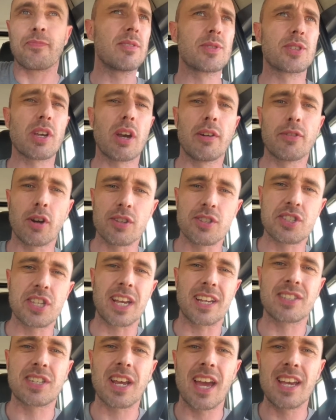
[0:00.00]
So I've got
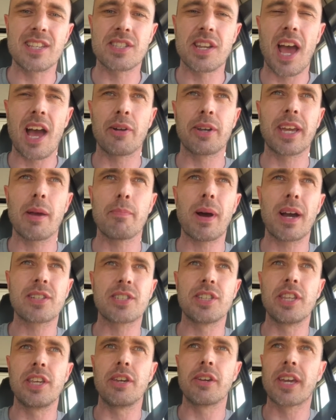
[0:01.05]
6 days now to get back to
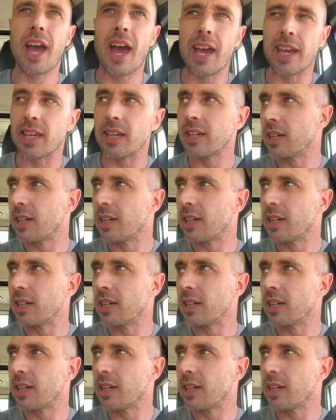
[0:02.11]
the UK